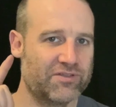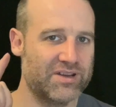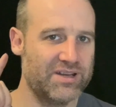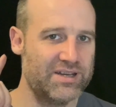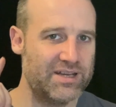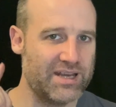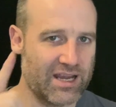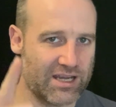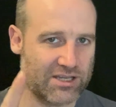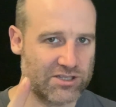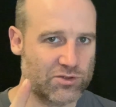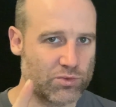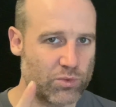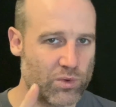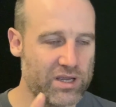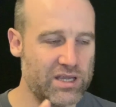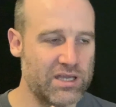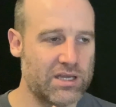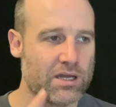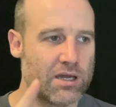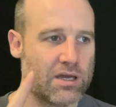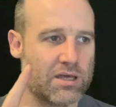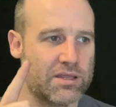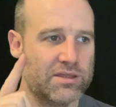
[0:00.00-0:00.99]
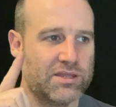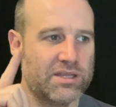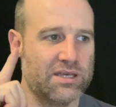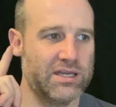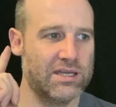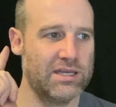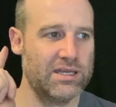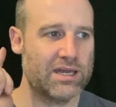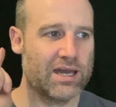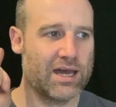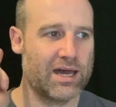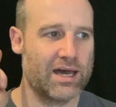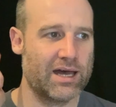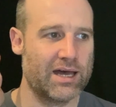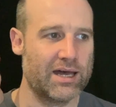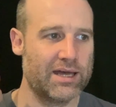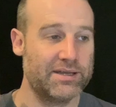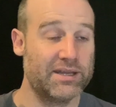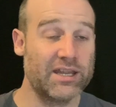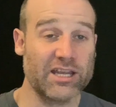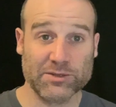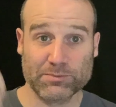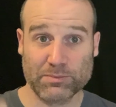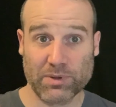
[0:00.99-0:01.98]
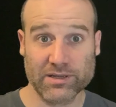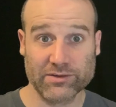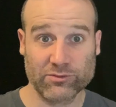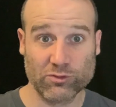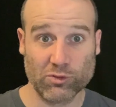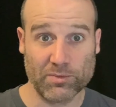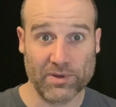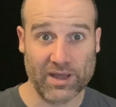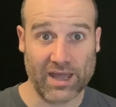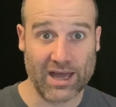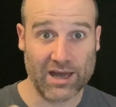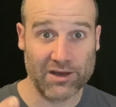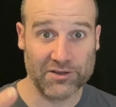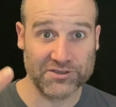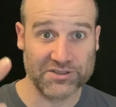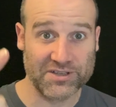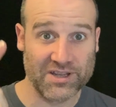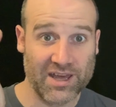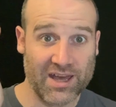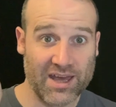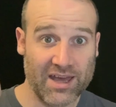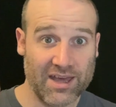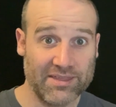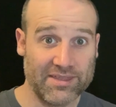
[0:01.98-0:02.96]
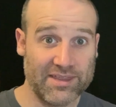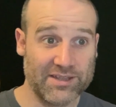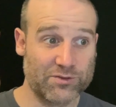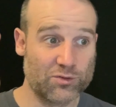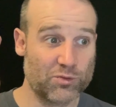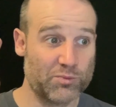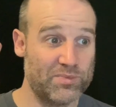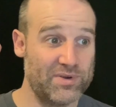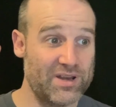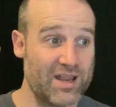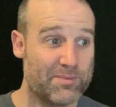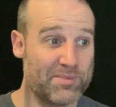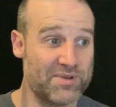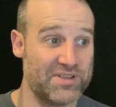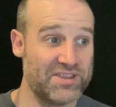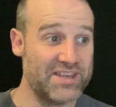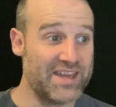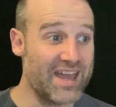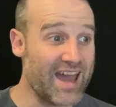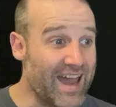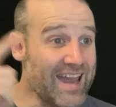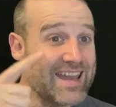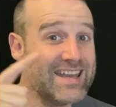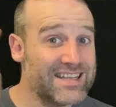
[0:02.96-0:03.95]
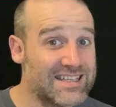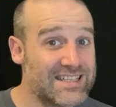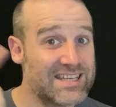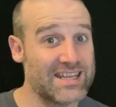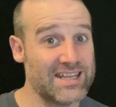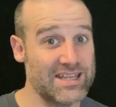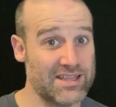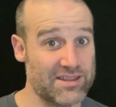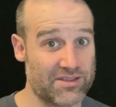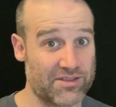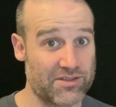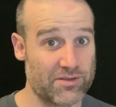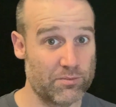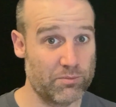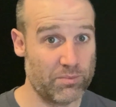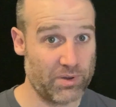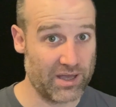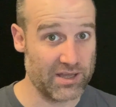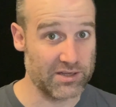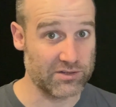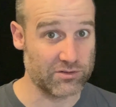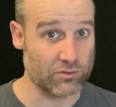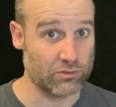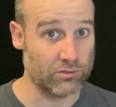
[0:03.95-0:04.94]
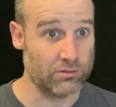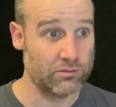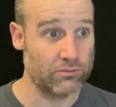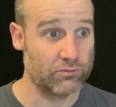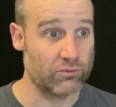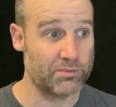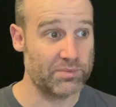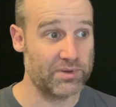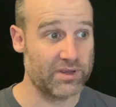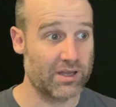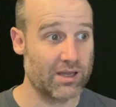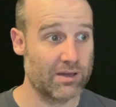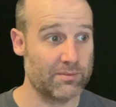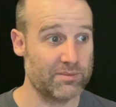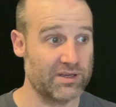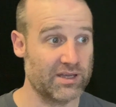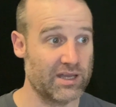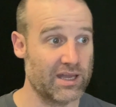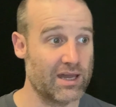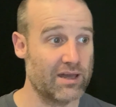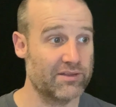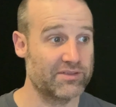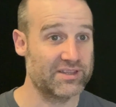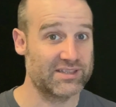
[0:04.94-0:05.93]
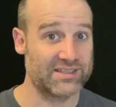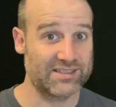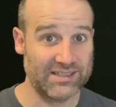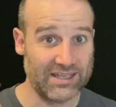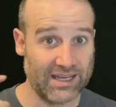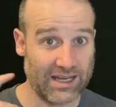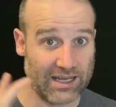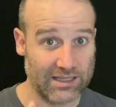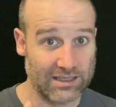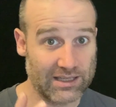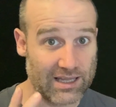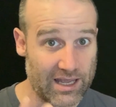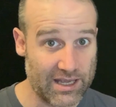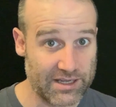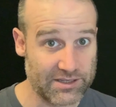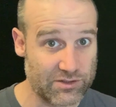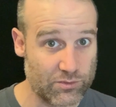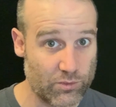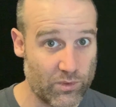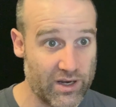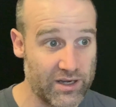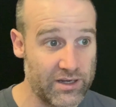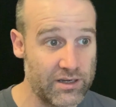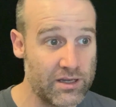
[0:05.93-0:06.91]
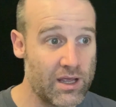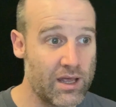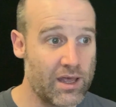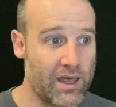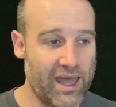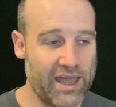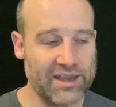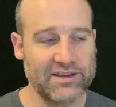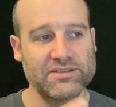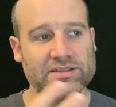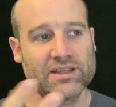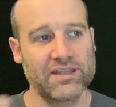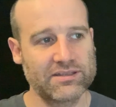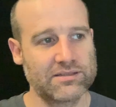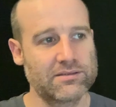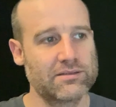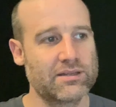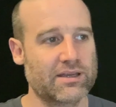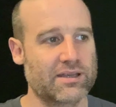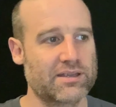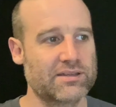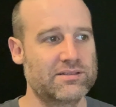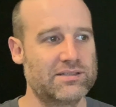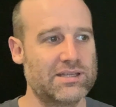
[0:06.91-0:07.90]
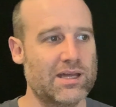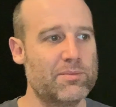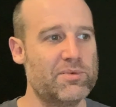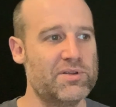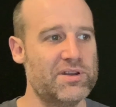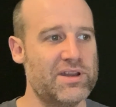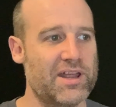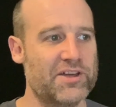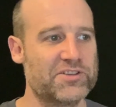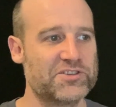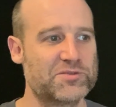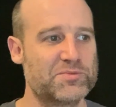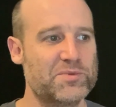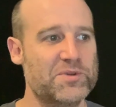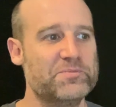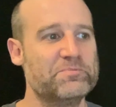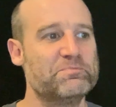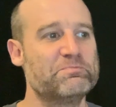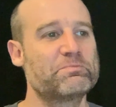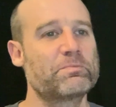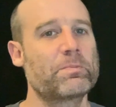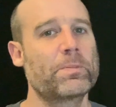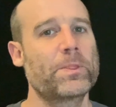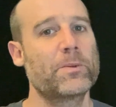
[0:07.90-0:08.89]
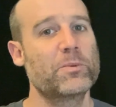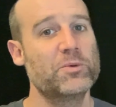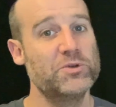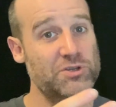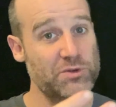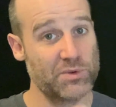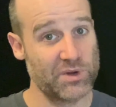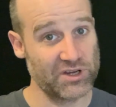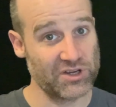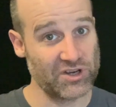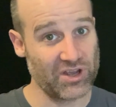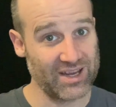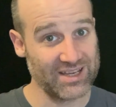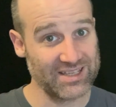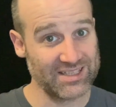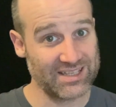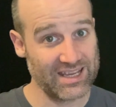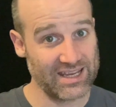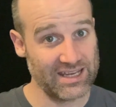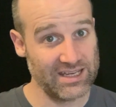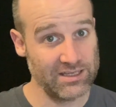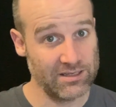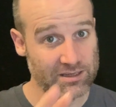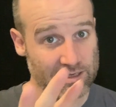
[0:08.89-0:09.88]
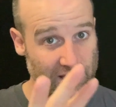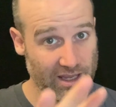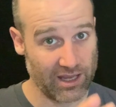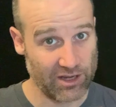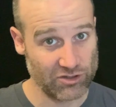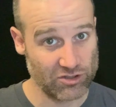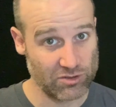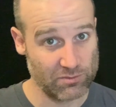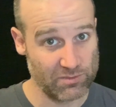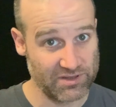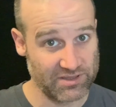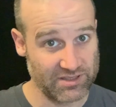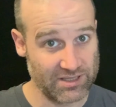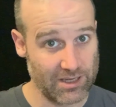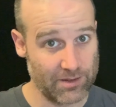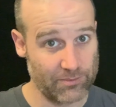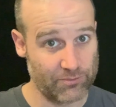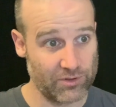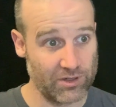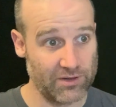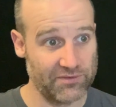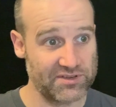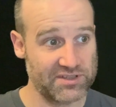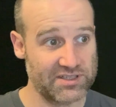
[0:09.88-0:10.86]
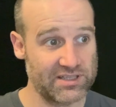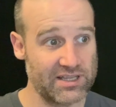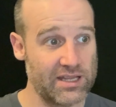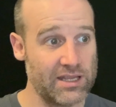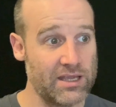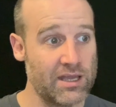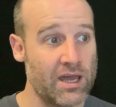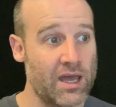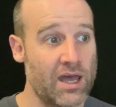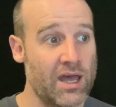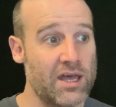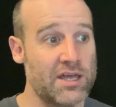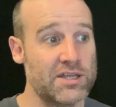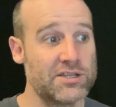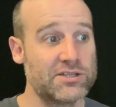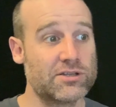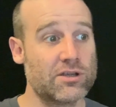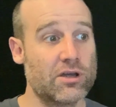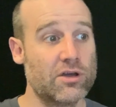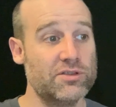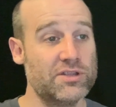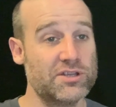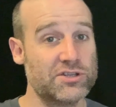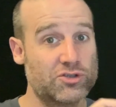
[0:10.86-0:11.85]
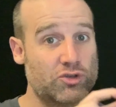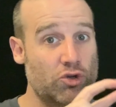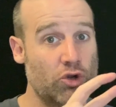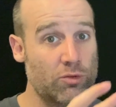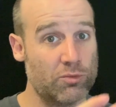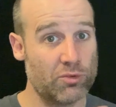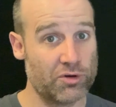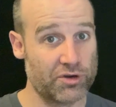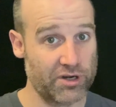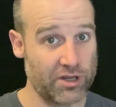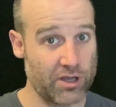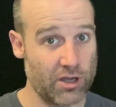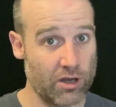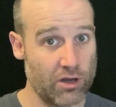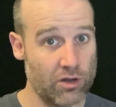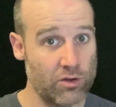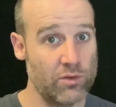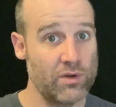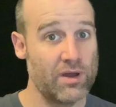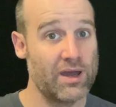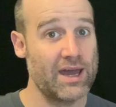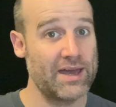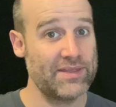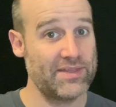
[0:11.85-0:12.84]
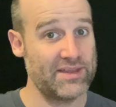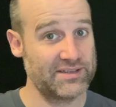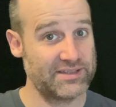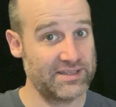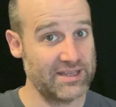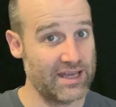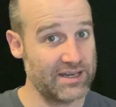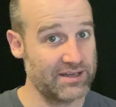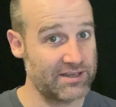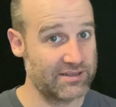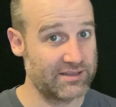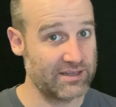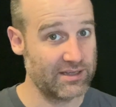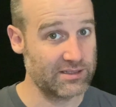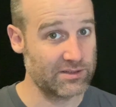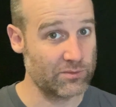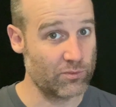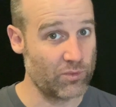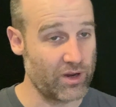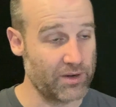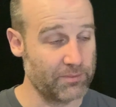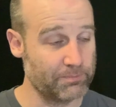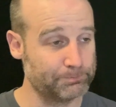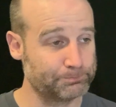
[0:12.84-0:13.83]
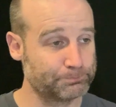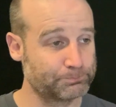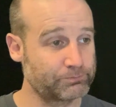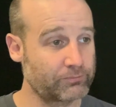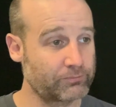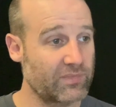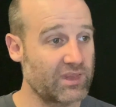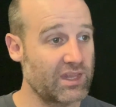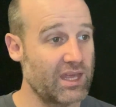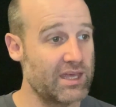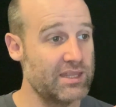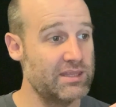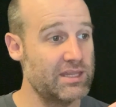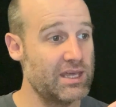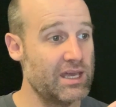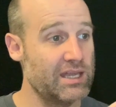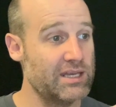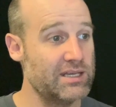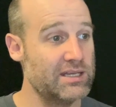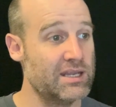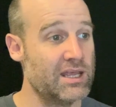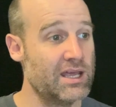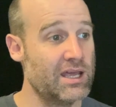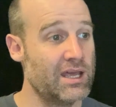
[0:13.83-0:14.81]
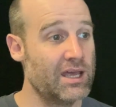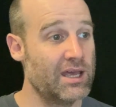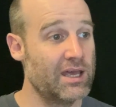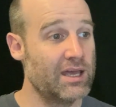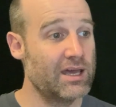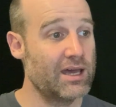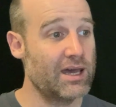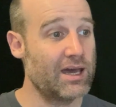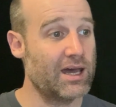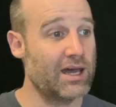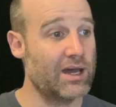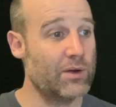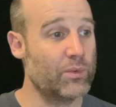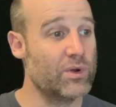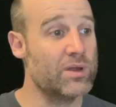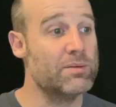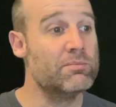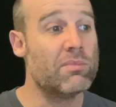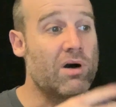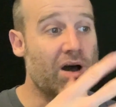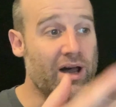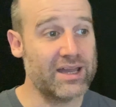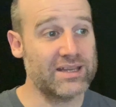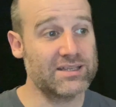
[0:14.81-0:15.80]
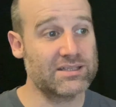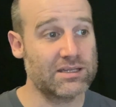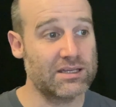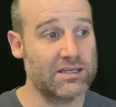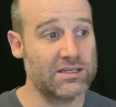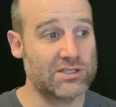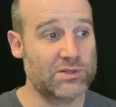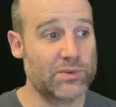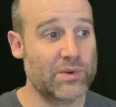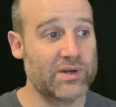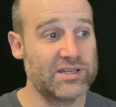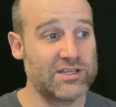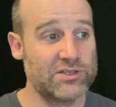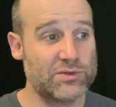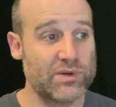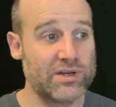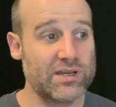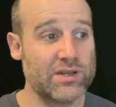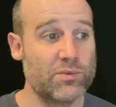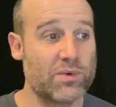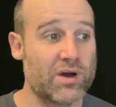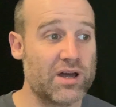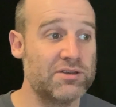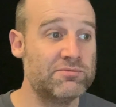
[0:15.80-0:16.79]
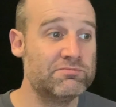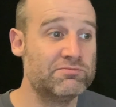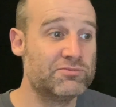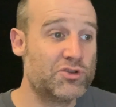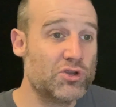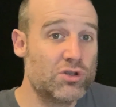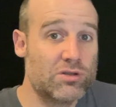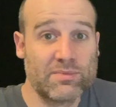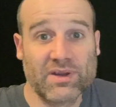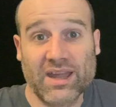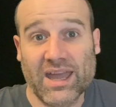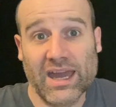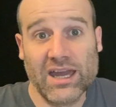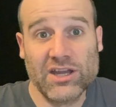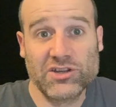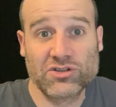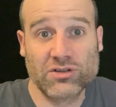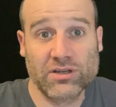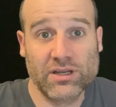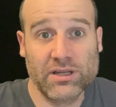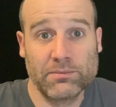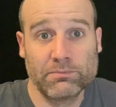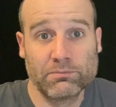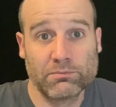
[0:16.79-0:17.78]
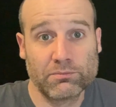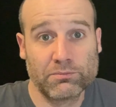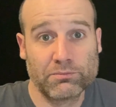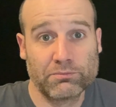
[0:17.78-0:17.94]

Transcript: for next week. The uh, next puzzle will be out. This will be, now be the 18th puzzle will be coming out, the second last one. Actually, that's like a sub announcement. We're doing 19, in case you missed that previously. So there's two more to go, and that's the end of season one. And then uh, we might in 2021 do them occasionally,